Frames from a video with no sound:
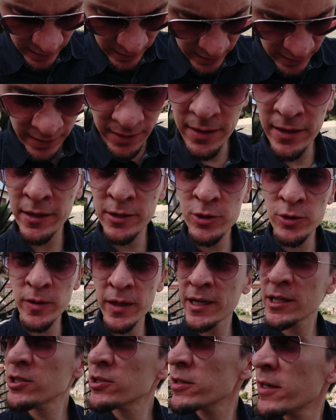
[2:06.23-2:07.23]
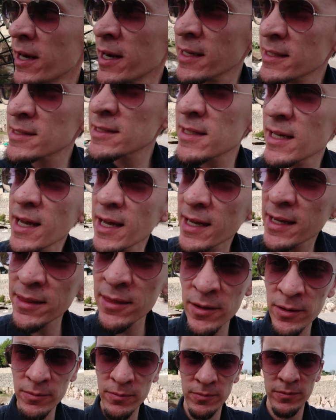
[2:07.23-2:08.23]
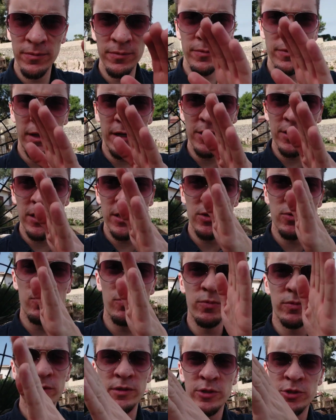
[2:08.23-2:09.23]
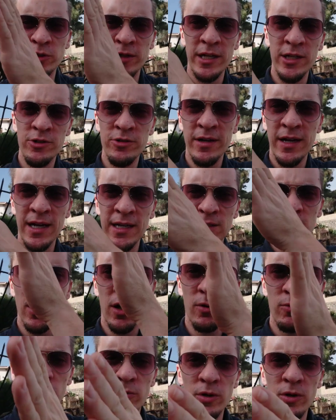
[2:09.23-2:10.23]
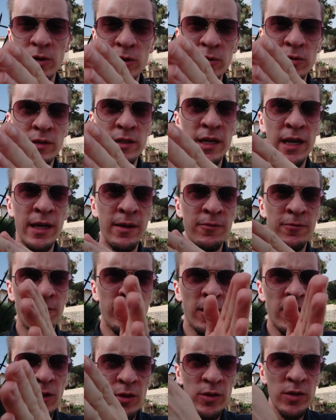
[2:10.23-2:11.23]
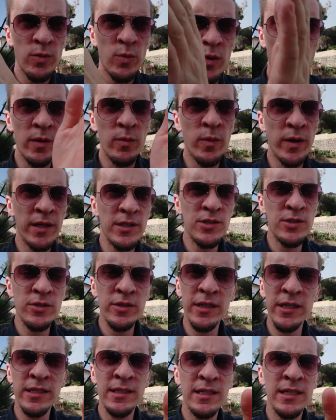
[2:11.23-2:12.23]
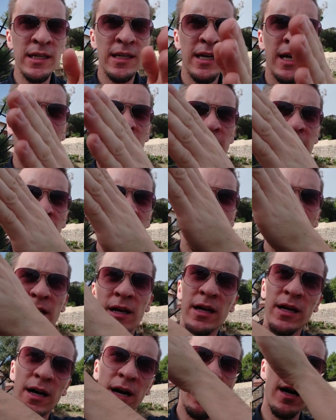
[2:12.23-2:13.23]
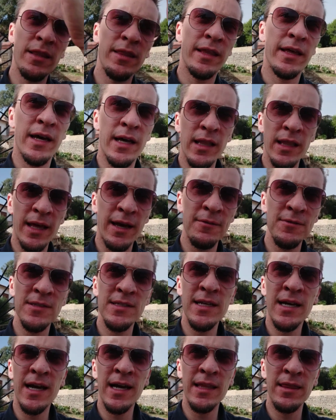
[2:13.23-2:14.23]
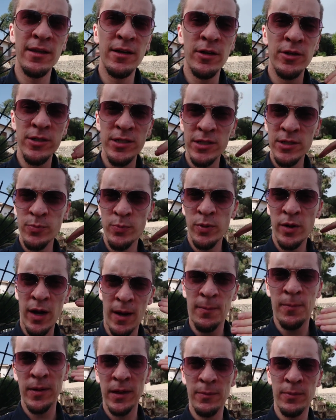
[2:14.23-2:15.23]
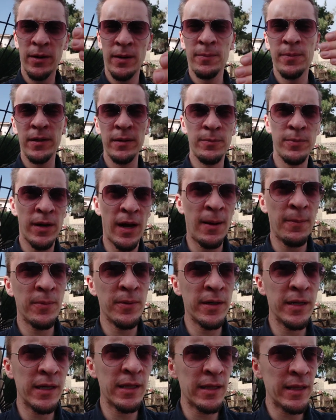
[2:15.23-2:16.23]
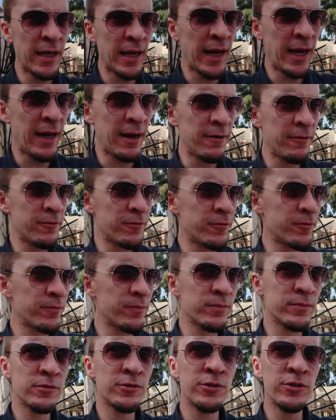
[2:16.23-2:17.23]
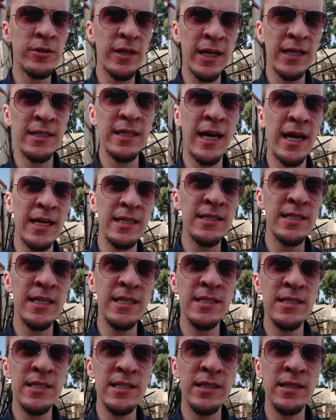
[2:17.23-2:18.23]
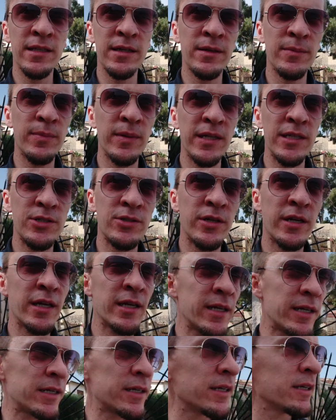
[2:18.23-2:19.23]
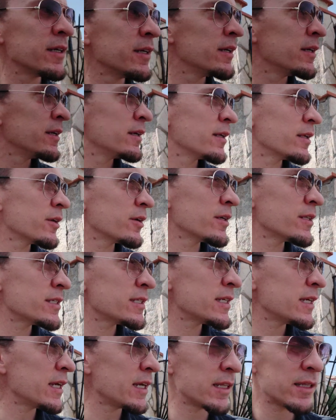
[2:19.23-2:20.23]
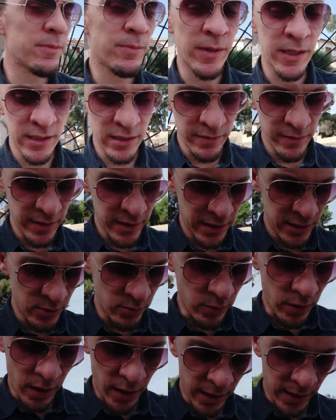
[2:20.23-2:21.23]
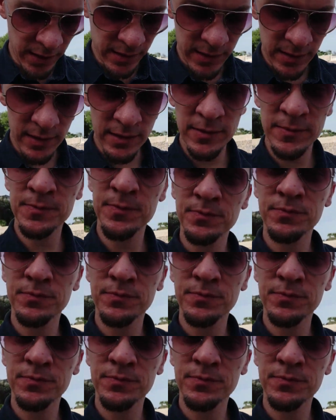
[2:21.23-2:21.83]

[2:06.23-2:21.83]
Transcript: uh, the train tracks and there's this train tracks, a road that I followed, a one-way street, and then on the left side there are just property, property, property that have direct access to the beach right here. You can see it, much of it is rocks.